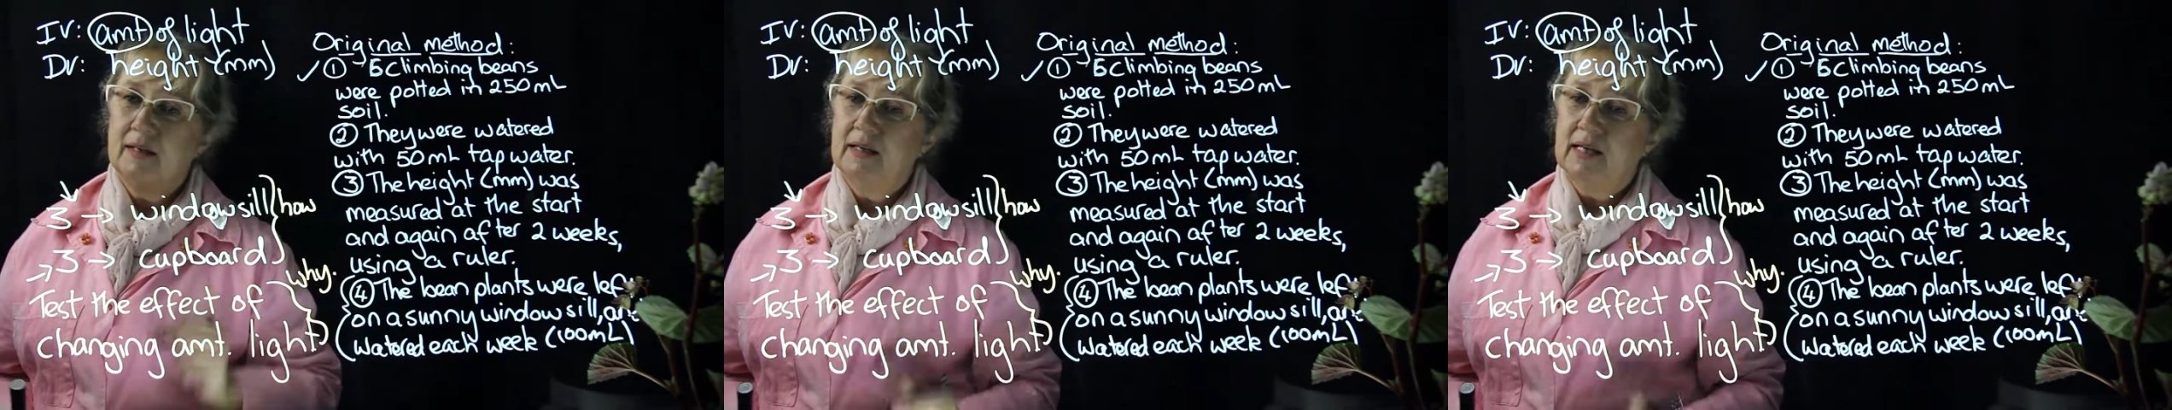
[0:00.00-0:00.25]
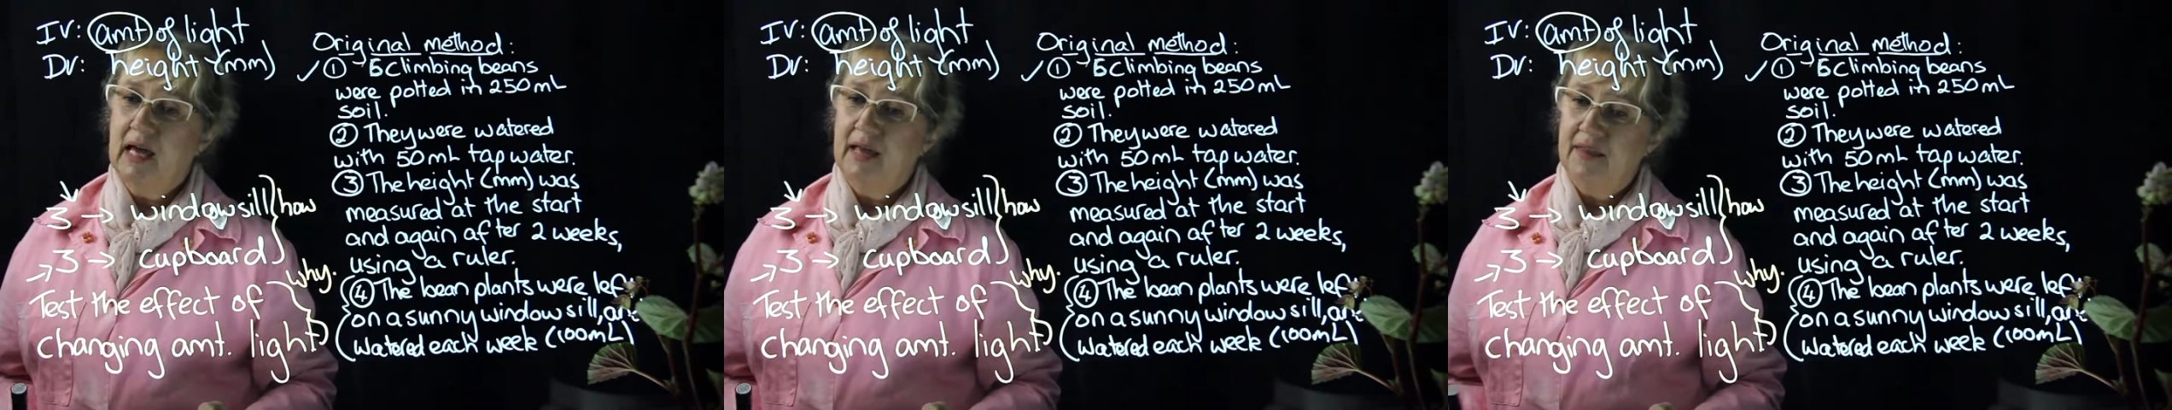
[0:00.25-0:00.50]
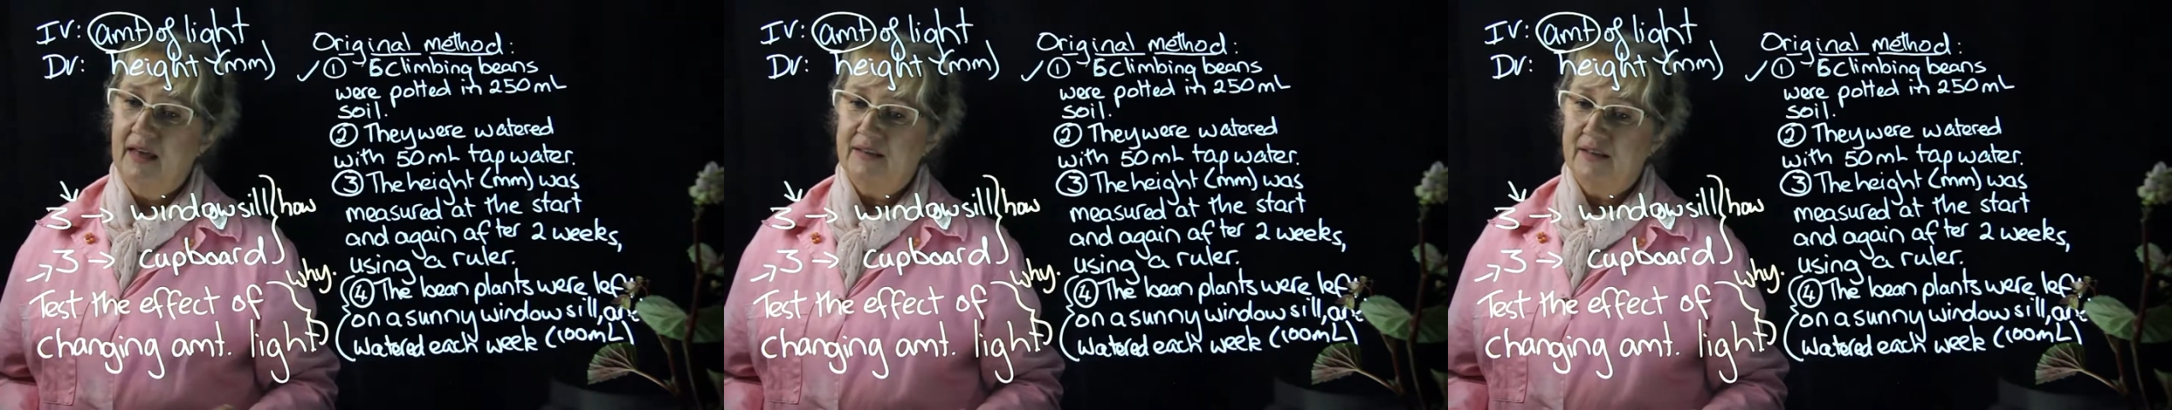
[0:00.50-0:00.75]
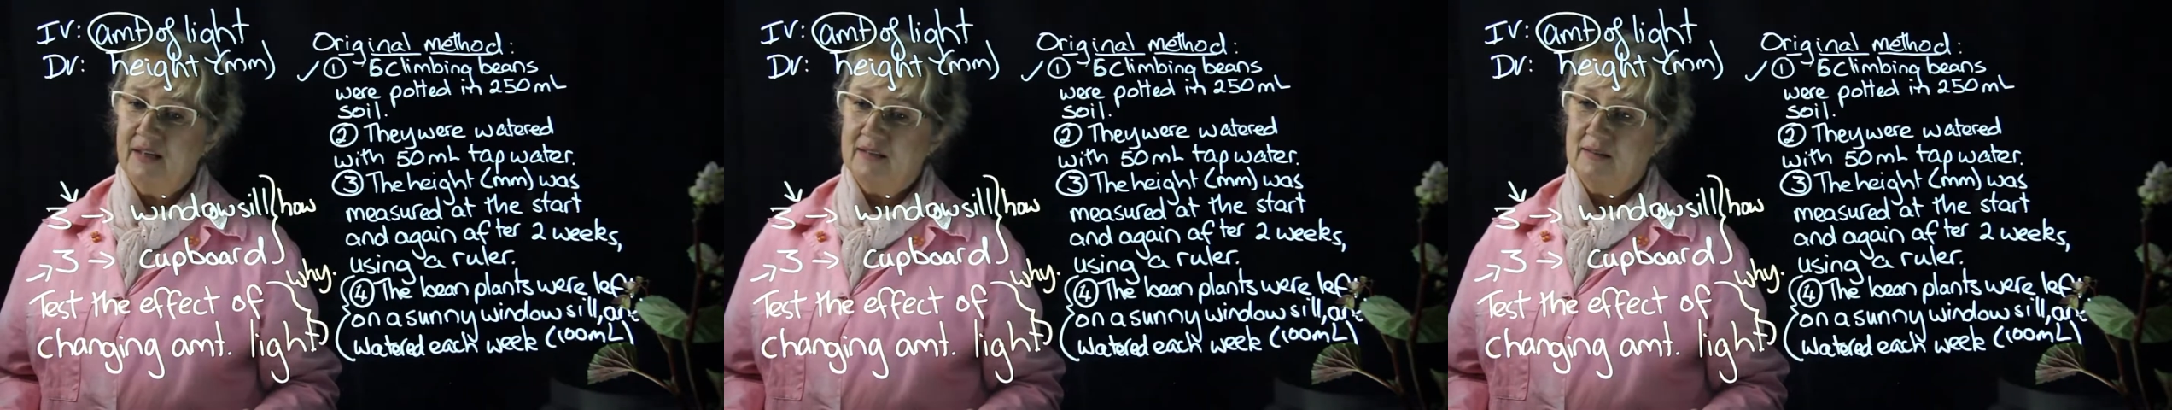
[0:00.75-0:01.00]
and
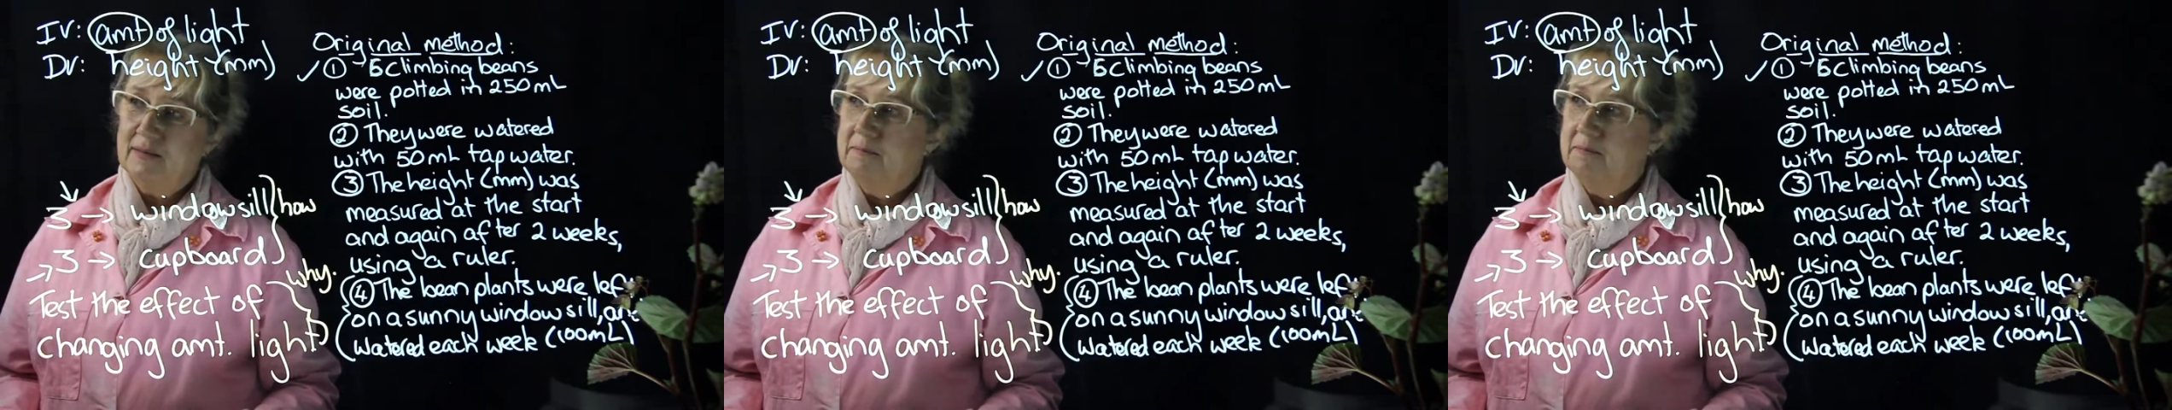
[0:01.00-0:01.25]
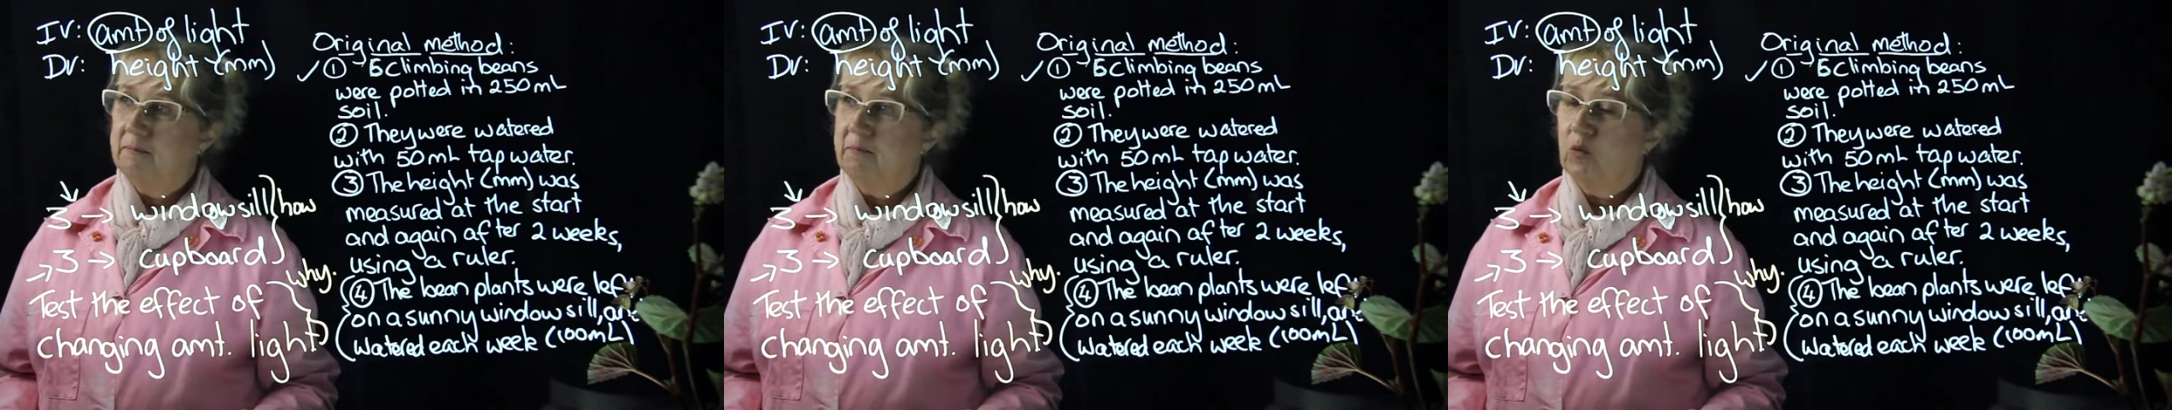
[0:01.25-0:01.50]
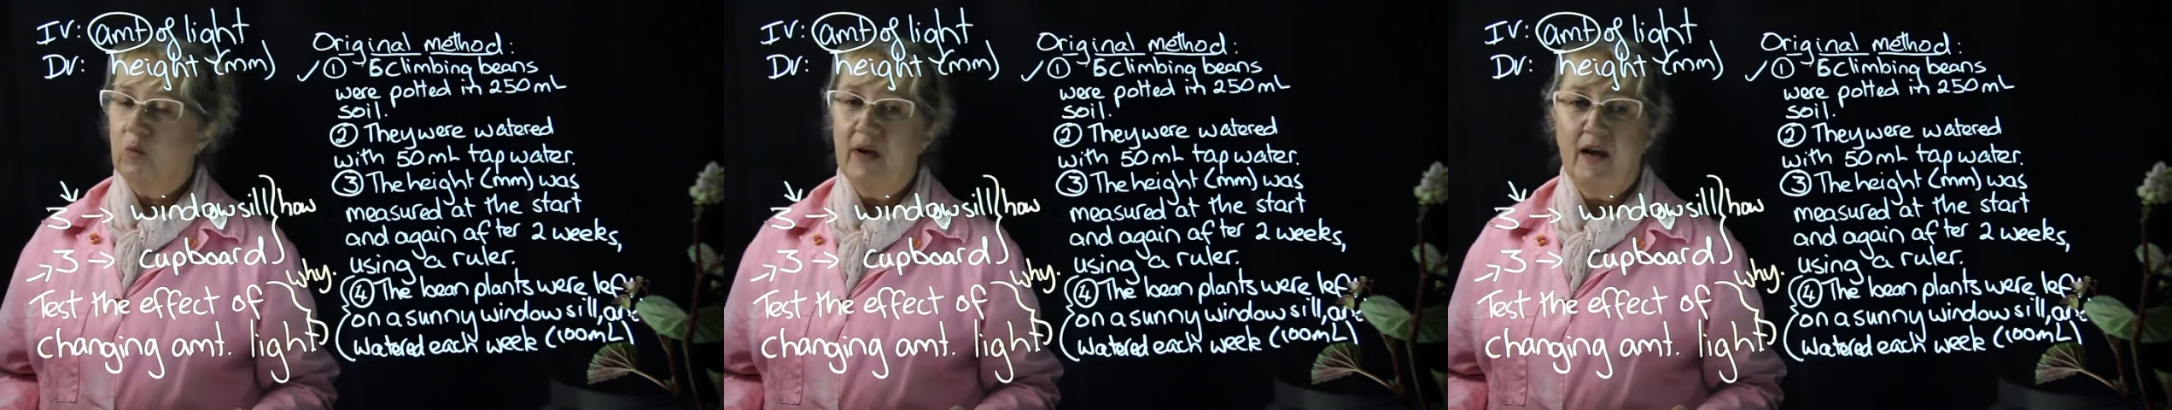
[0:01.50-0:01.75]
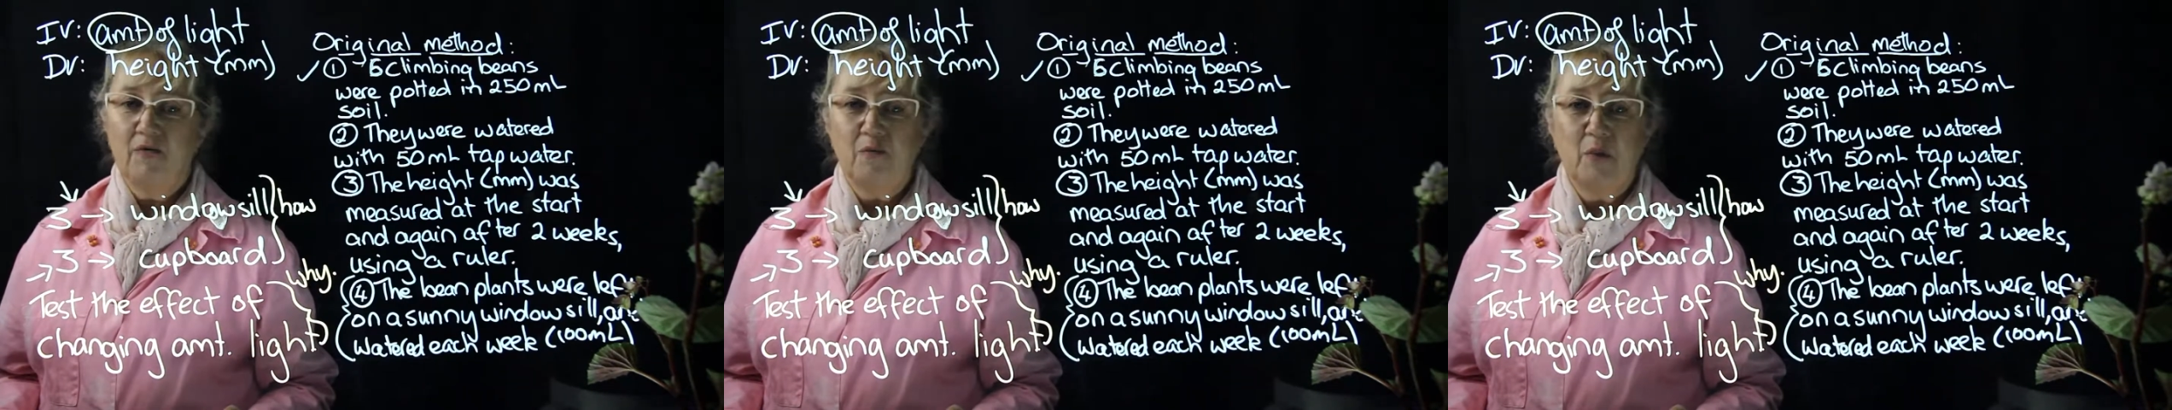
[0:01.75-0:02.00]
that's it. We have